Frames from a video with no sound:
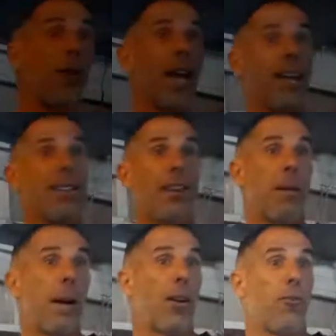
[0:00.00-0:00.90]
Rand
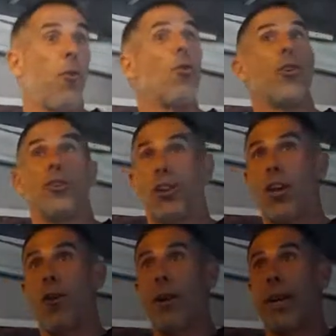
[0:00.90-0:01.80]
about four years
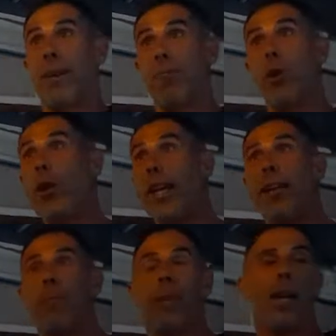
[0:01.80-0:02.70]
ago in Munich.
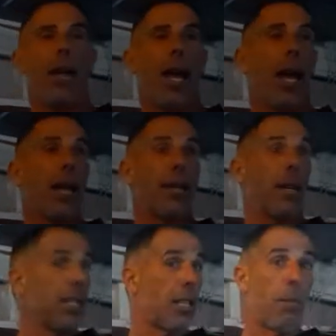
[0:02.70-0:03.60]
And
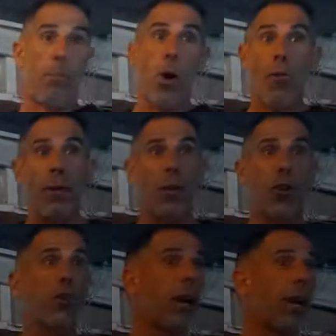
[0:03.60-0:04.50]
it's in perfect
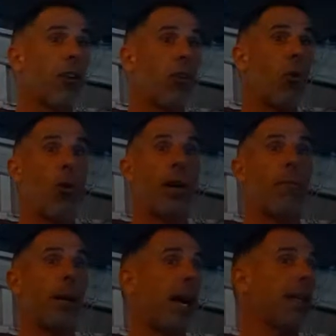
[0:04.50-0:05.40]
good running order,
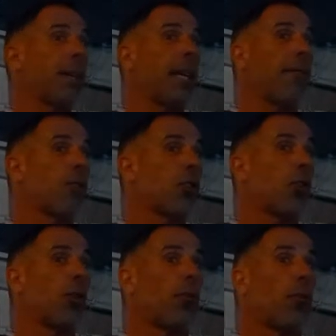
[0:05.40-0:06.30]
but I think I've just
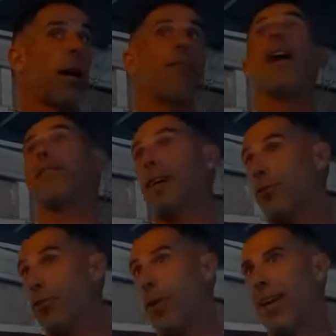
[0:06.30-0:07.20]
sold it for about
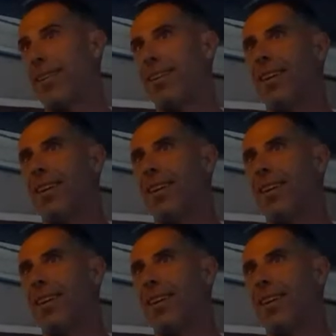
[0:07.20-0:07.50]
5,000 Rand.